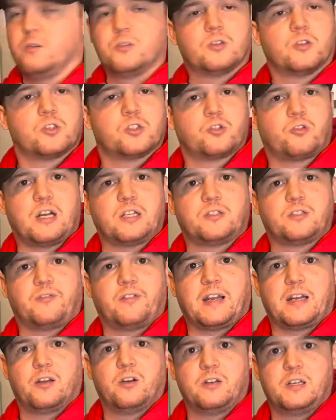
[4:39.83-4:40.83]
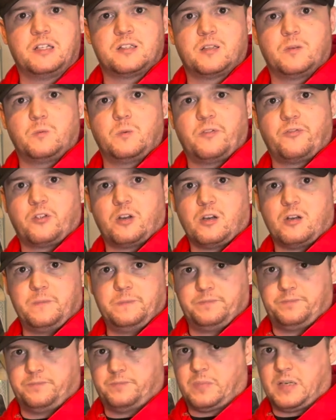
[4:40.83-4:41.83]
sort of scratch effect hoodies that we've got,
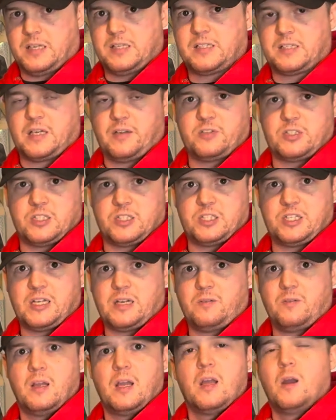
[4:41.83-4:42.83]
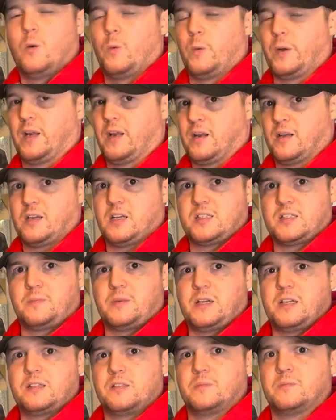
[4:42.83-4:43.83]
please give us a shout. We can
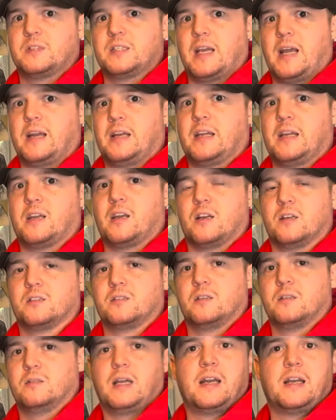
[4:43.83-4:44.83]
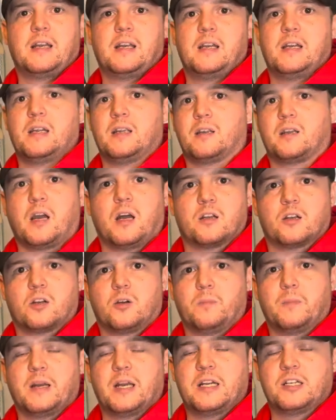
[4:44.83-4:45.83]
customize them to any color
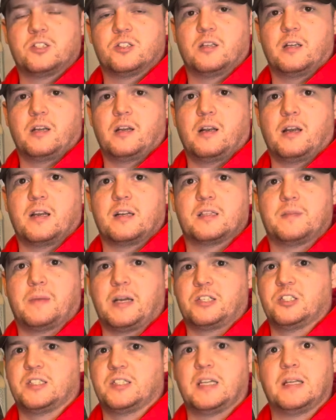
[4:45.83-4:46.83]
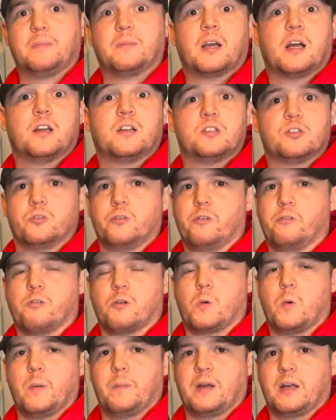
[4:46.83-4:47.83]
combination that you like to match your team colors or your
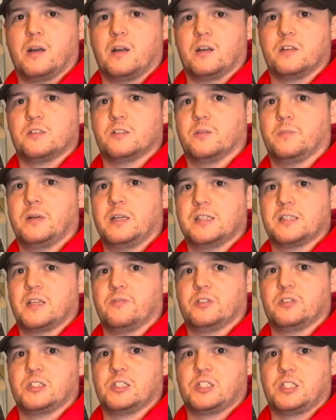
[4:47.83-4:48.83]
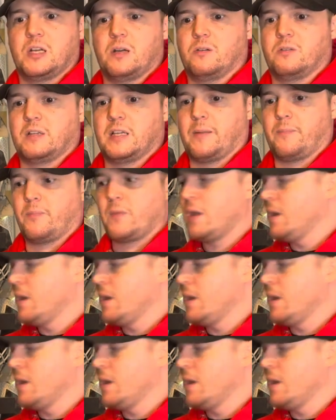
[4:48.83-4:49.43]
equipment colors, so please give us a shout on that.